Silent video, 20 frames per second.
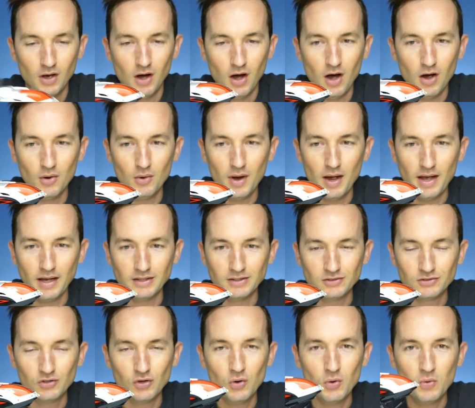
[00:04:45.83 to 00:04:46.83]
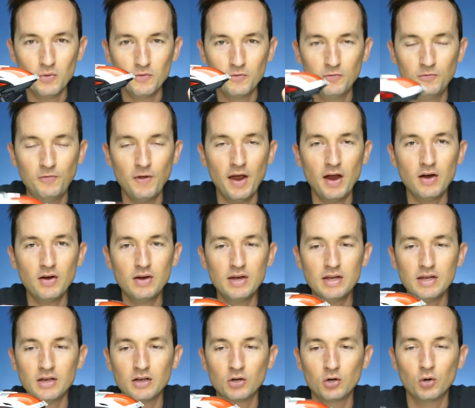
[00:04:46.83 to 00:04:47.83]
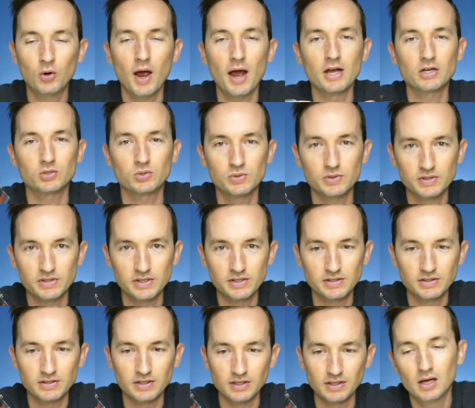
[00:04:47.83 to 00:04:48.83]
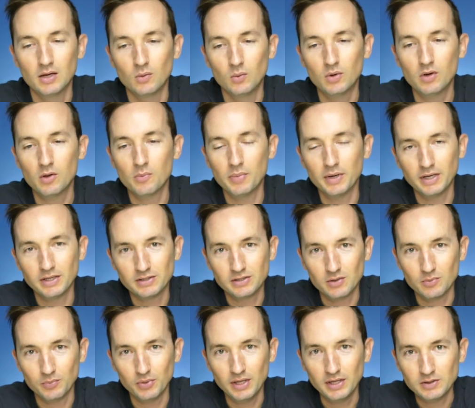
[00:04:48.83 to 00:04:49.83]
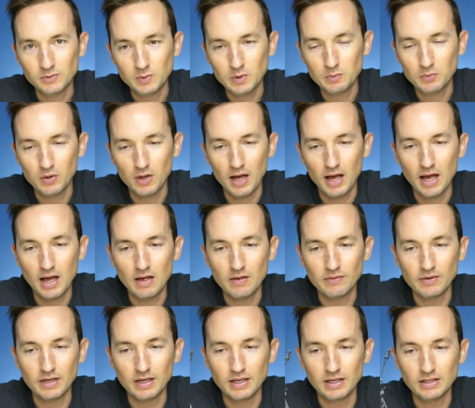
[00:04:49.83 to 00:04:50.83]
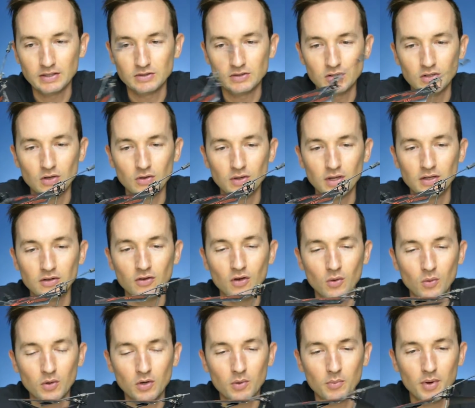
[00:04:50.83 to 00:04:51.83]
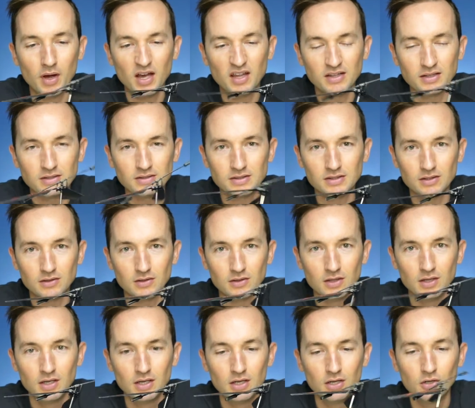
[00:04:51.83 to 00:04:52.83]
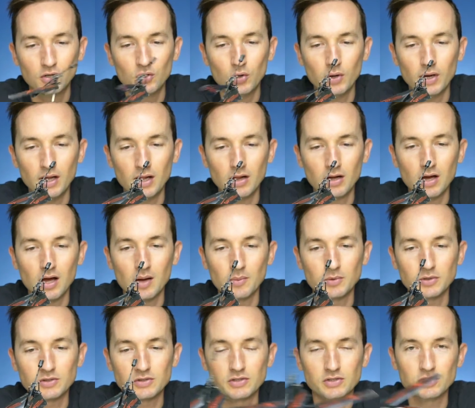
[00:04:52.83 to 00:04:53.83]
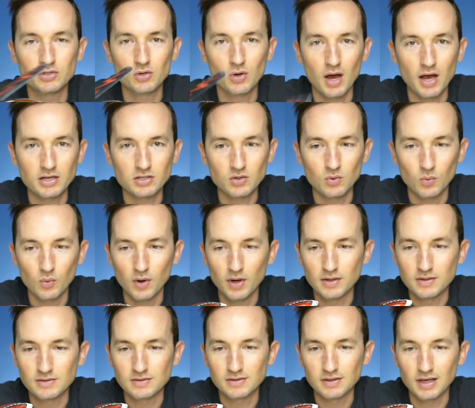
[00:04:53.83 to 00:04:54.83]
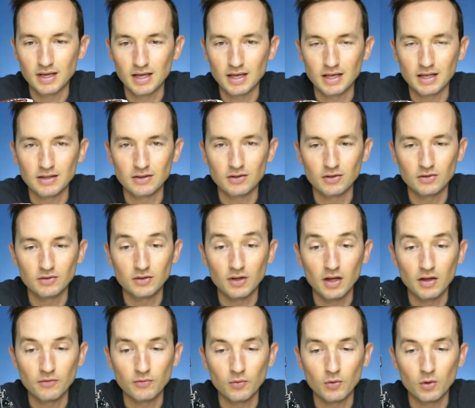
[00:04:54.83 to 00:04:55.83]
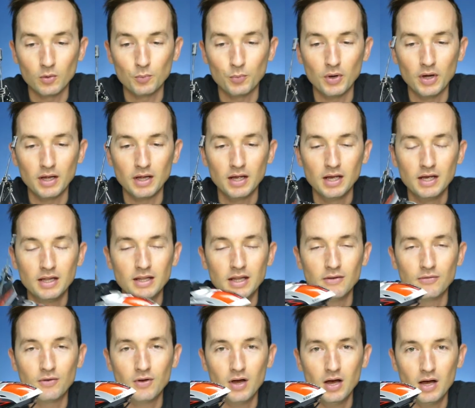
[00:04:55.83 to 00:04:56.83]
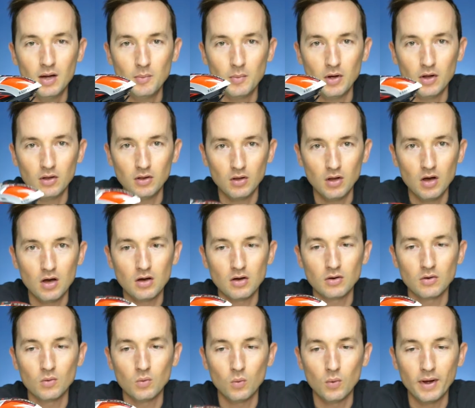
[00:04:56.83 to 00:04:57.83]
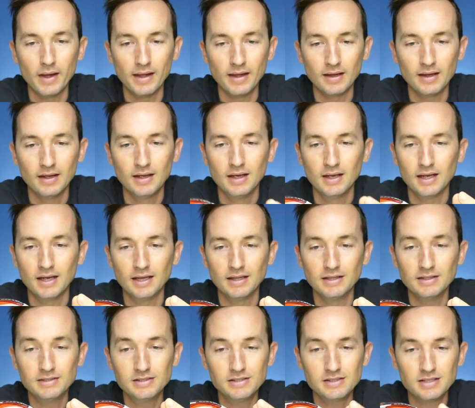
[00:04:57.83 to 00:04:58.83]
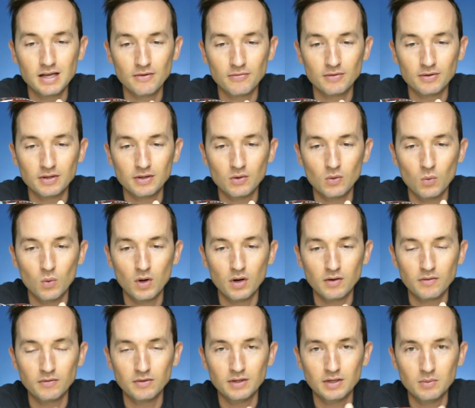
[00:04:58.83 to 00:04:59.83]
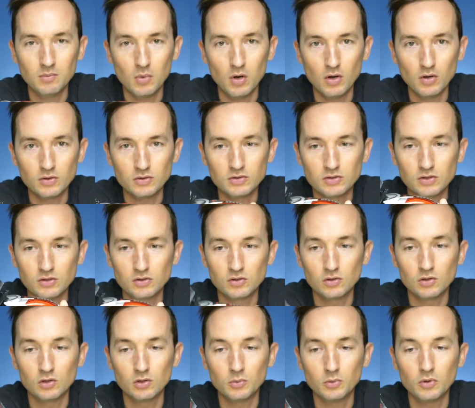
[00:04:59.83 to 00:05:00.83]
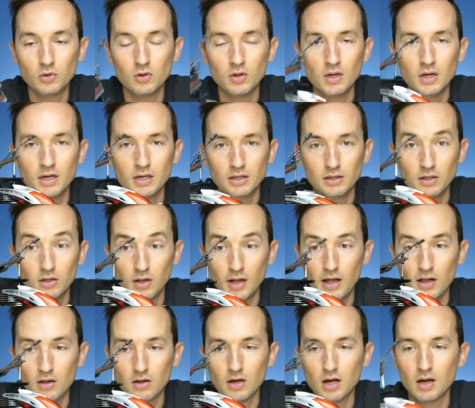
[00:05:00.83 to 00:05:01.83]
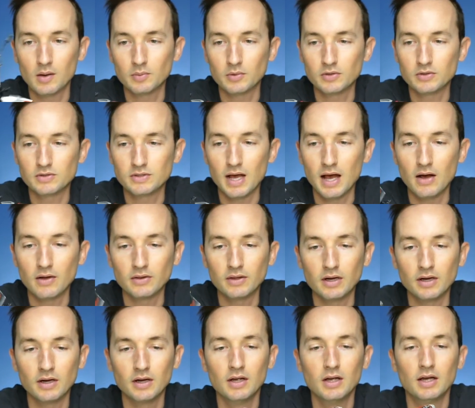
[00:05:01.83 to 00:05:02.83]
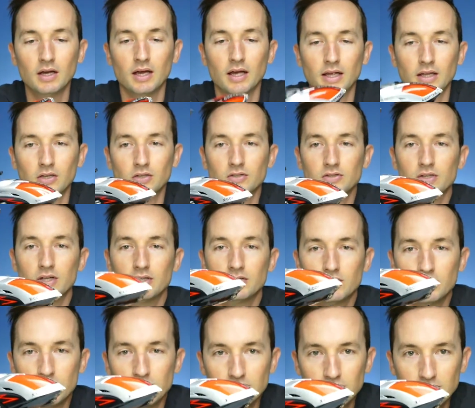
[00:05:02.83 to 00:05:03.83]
All right, so very crash resistant. One of the biggest complaints people have is, you know, they don't want to buy these little toy helicopters because you crash them once and they're done for, but they've come a long way. And this is definitely one of the most durable little helicopters out there. And as you can